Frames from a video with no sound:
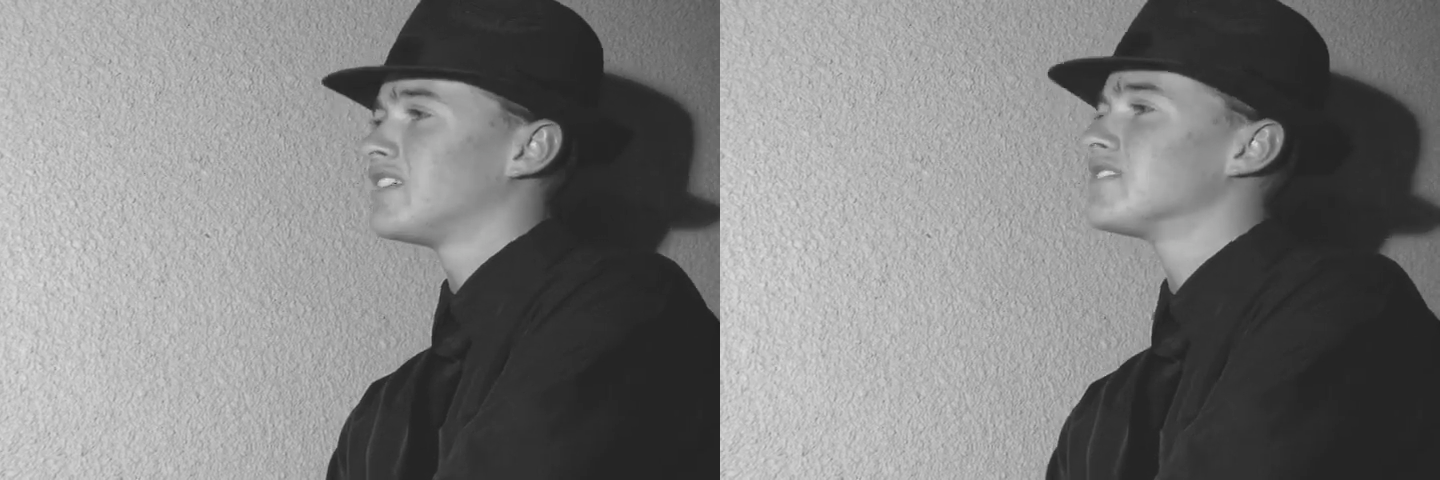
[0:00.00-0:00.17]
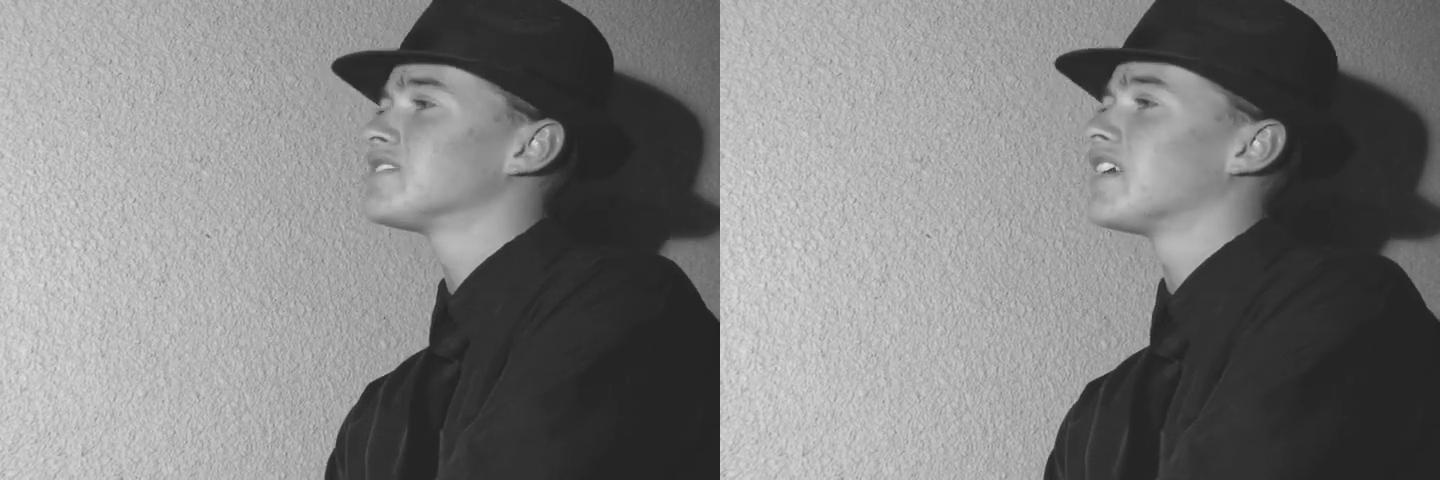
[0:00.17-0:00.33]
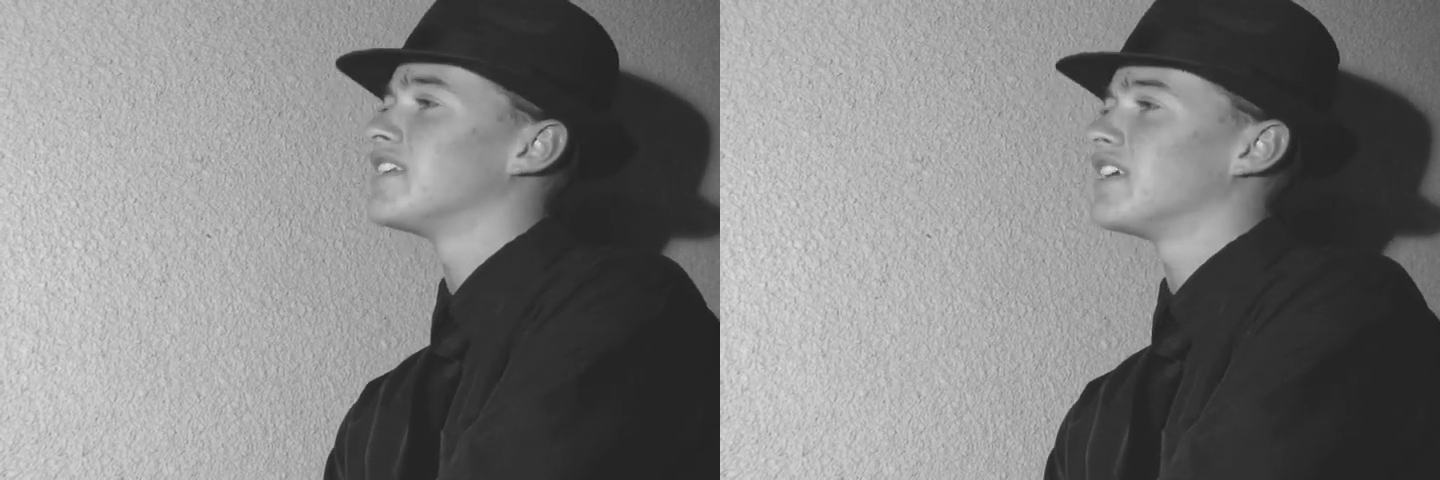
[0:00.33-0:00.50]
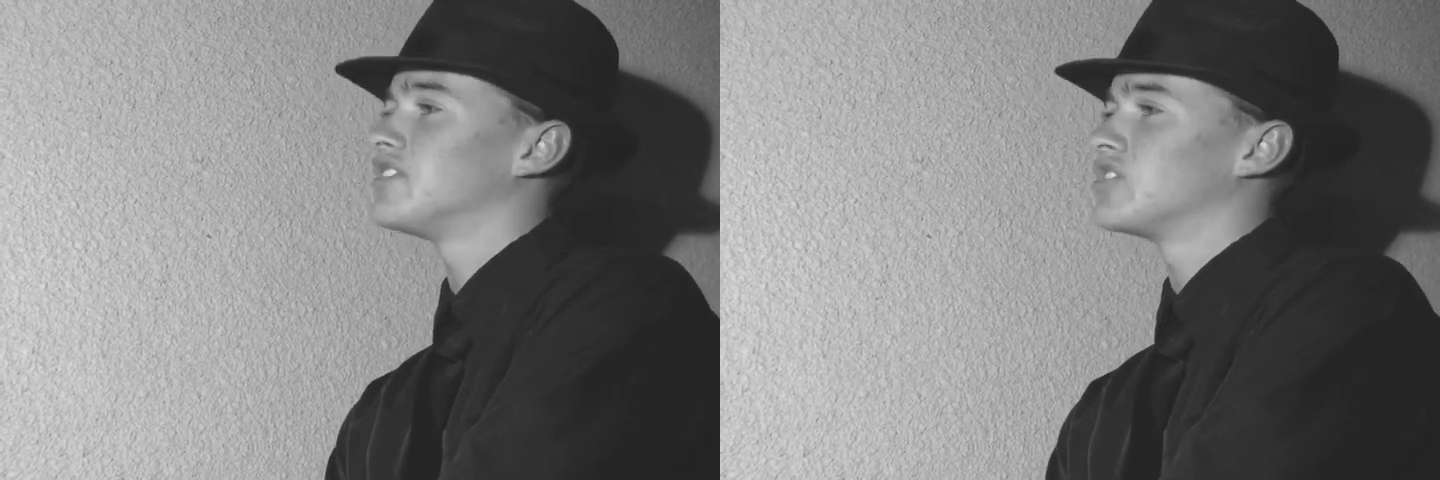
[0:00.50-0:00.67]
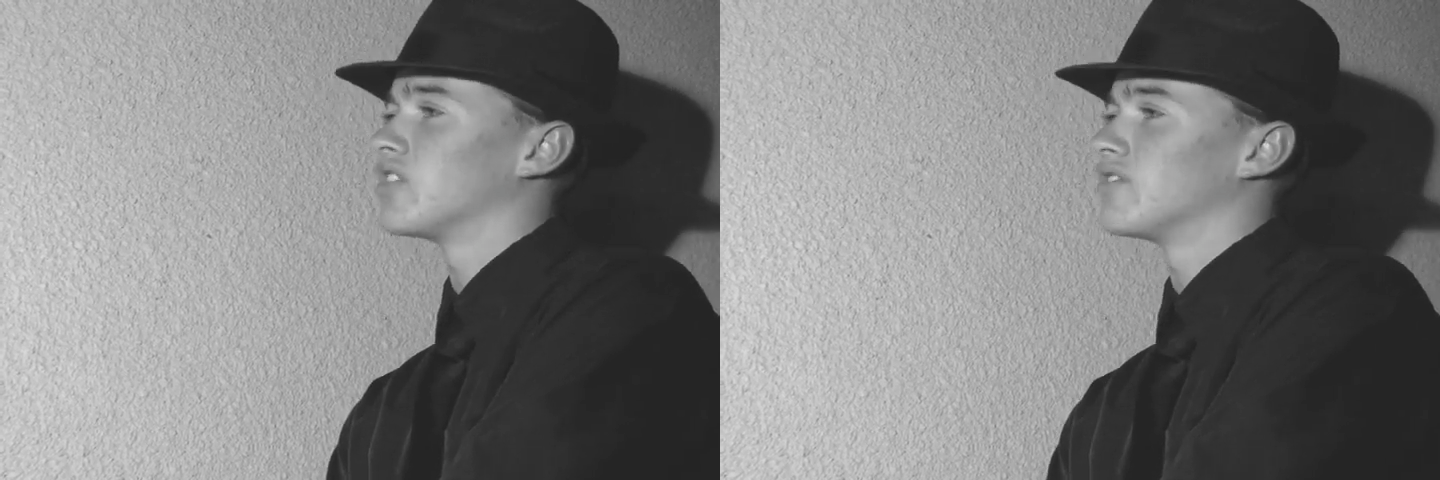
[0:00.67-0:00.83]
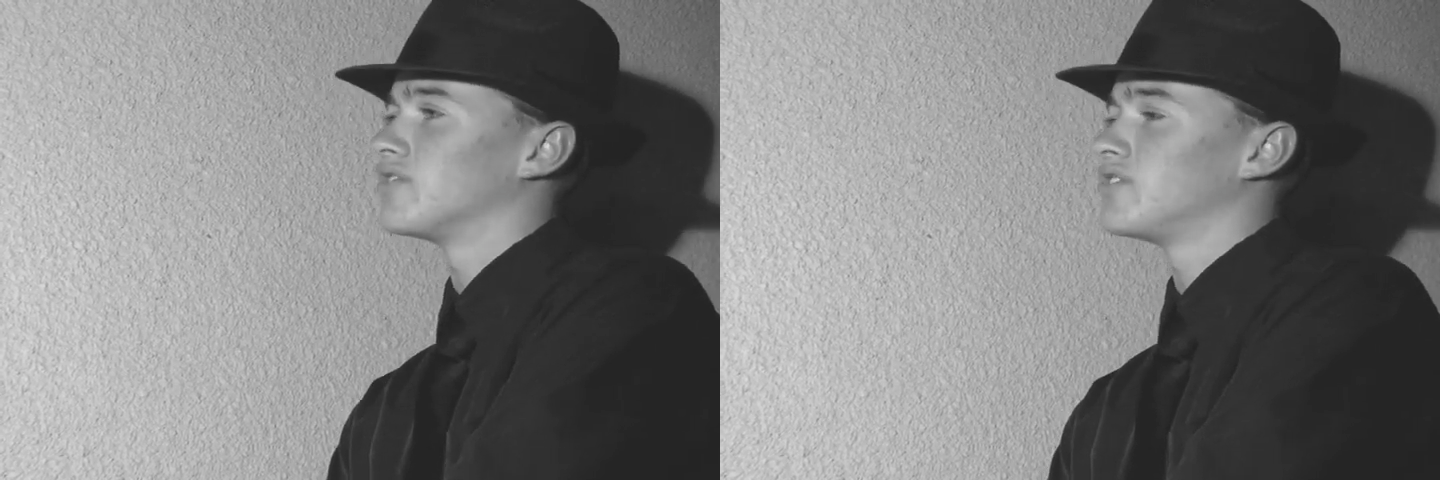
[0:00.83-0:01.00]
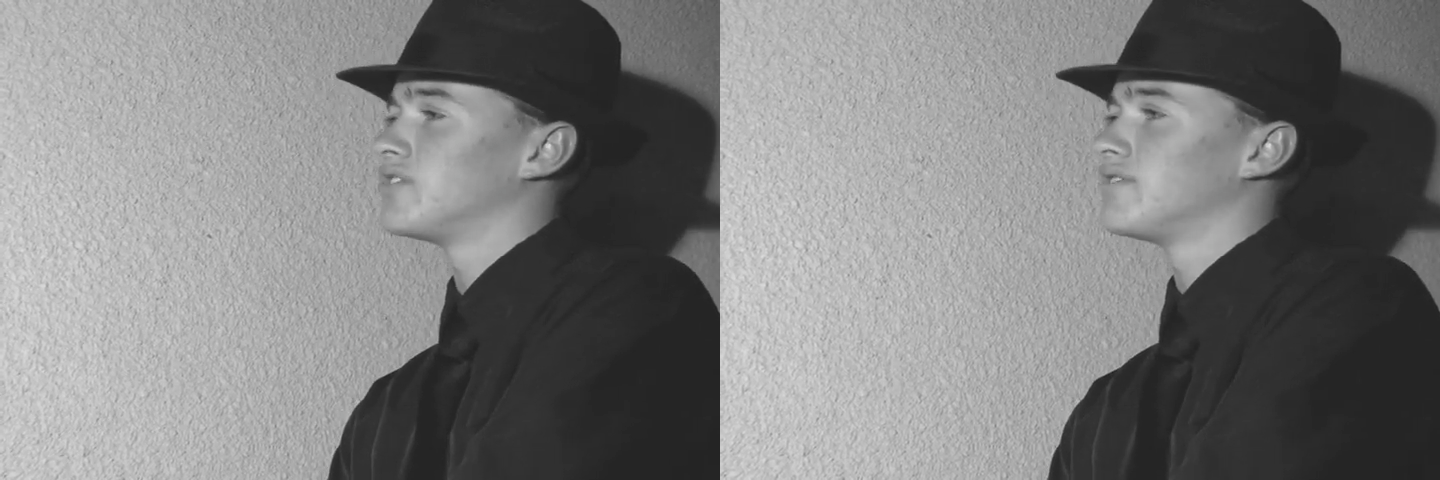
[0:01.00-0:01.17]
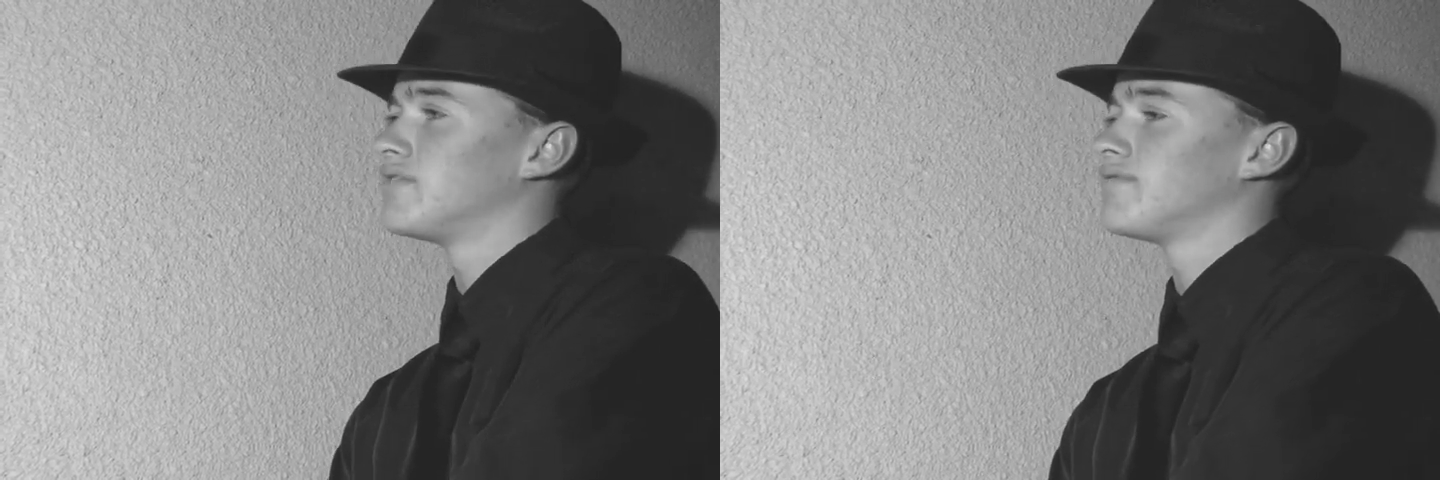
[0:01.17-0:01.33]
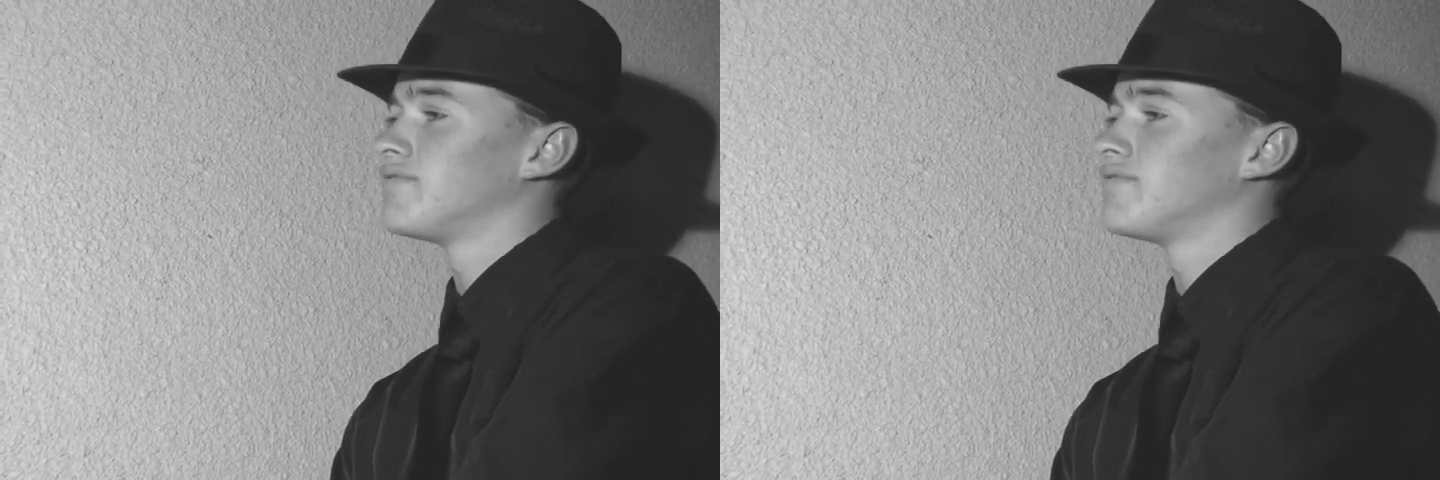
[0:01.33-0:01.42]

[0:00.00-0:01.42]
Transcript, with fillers: Sunday church.